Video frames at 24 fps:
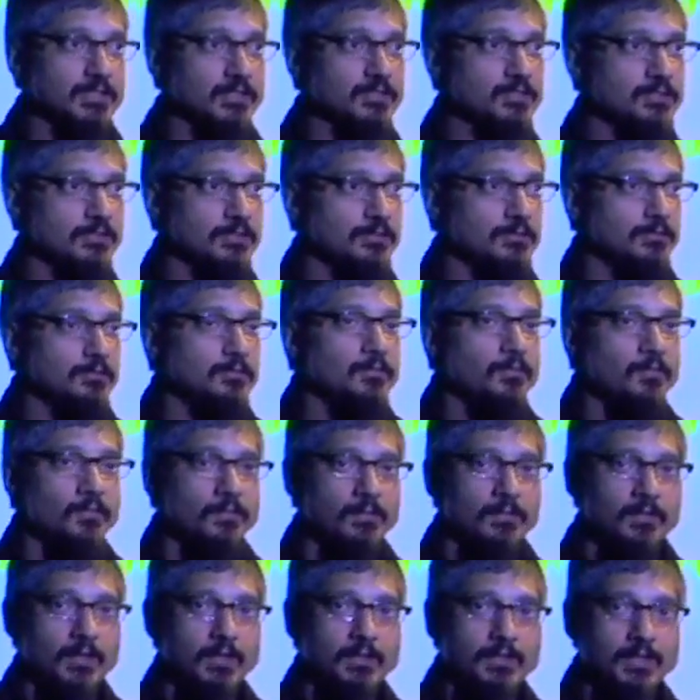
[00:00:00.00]
I'll see you
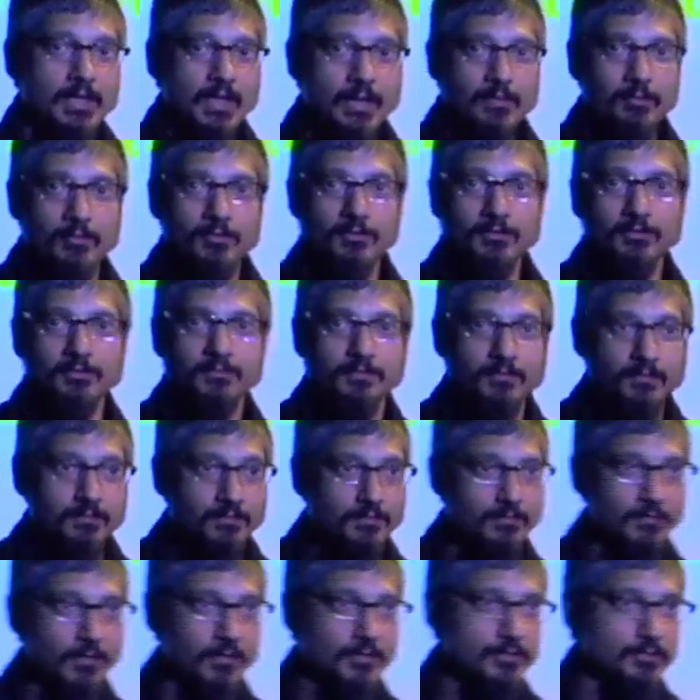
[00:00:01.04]
at the Capitol
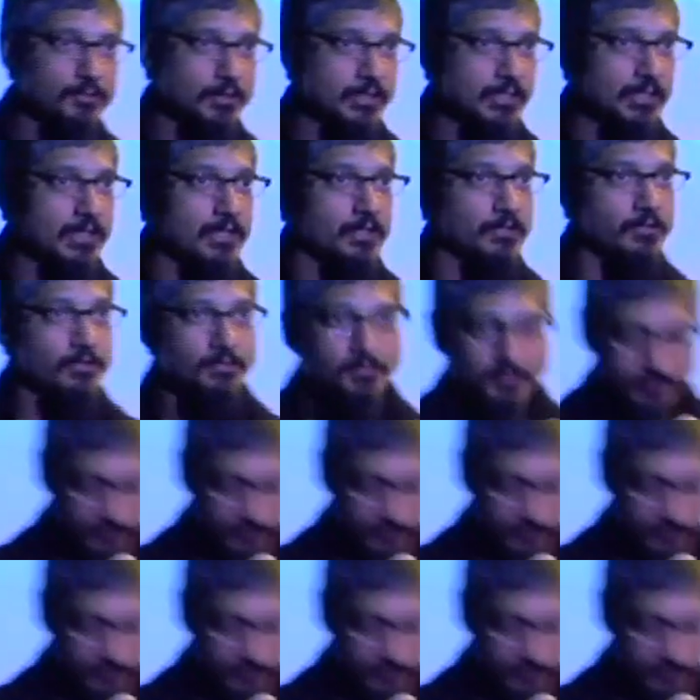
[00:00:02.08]
on the twenty-ninth.